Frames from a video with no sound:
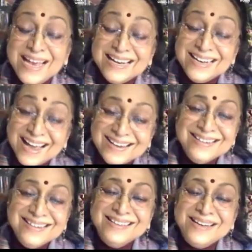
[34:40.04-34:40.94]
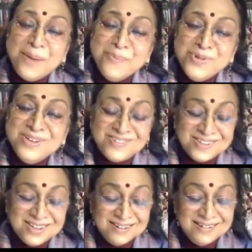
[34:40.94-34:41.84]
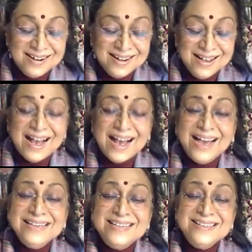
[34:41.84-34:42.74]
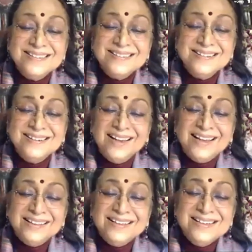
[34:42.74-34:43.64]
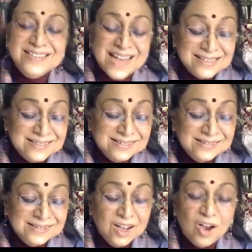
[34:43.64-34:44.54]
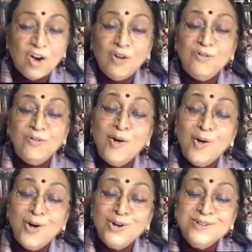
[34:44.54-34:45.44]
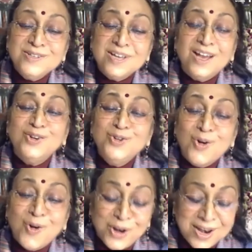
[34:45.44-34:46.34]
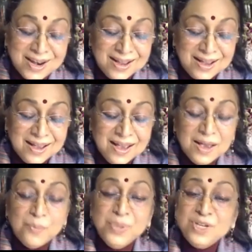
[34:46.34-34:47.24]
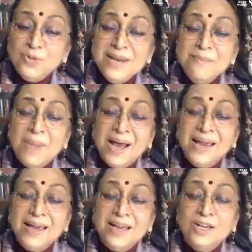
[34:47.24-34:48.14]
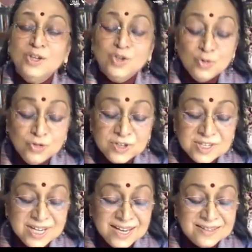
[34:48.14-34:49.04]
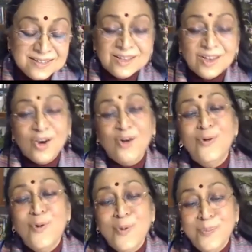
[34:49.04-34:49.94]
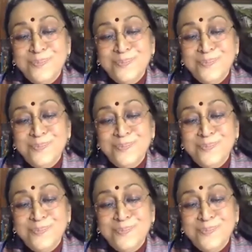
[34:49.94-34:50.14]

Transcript: nightness in Amritsar, I tasted the dazzle of Lahore's dawn between my two states of home.